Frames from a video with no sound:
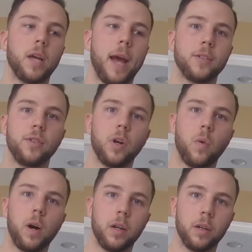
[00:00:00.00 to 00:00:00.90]
as you go
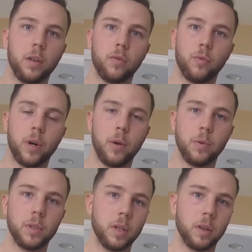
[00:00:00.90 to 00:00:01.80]
on
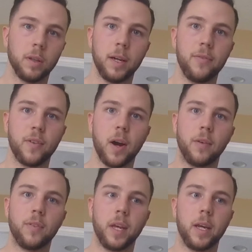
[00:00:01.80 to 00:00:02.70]
throughout life kind
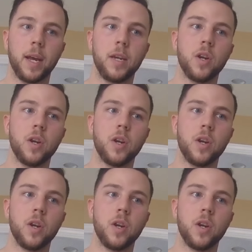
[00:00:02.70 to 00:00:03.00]
of thing, and